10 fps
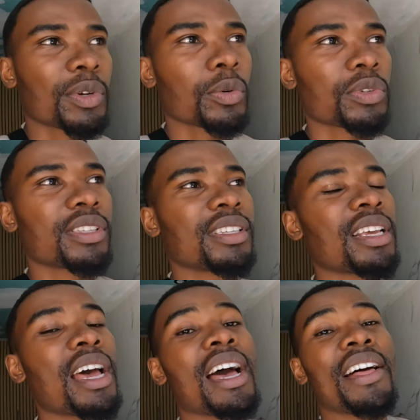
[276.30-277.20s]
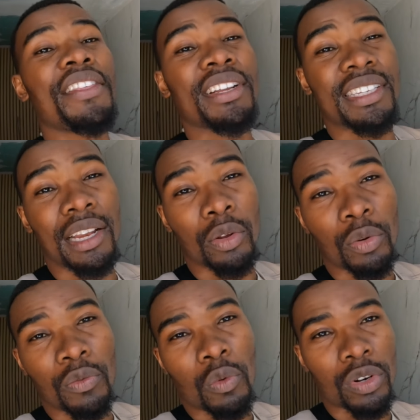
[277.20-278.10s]
because there is a
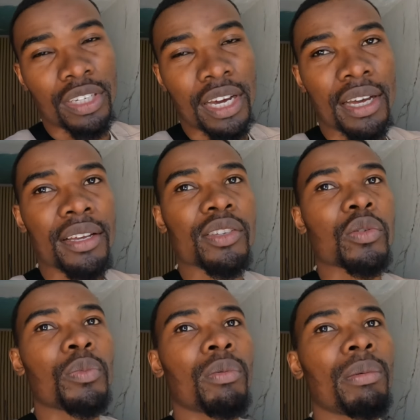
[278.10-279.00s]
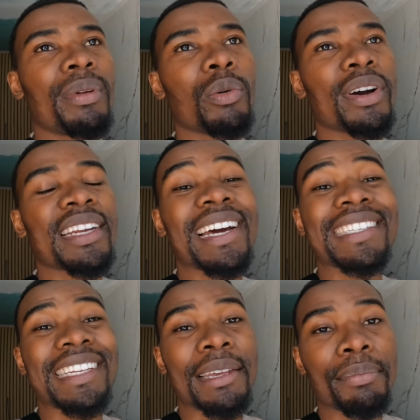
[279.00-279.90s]
lot of water, so probably one
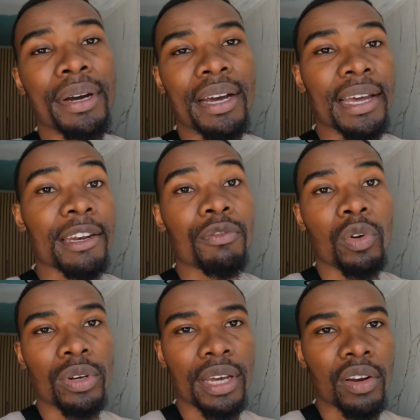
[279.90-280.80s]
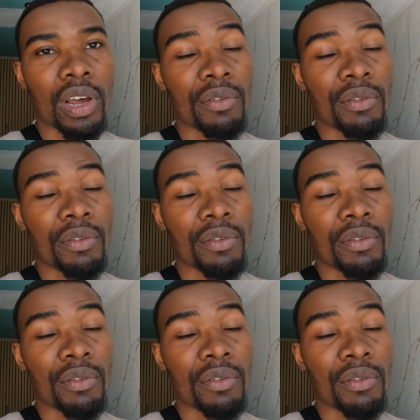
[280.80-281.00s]
can slip and fall down.